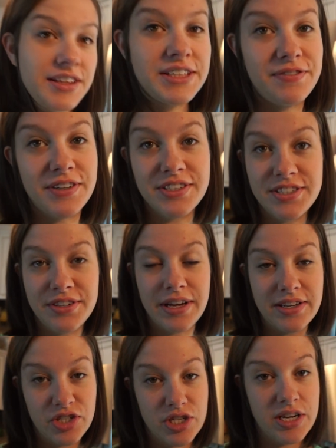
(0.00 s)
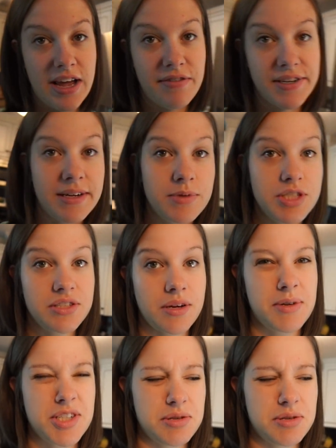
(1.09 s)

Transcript: The first two days, she every time she saw me,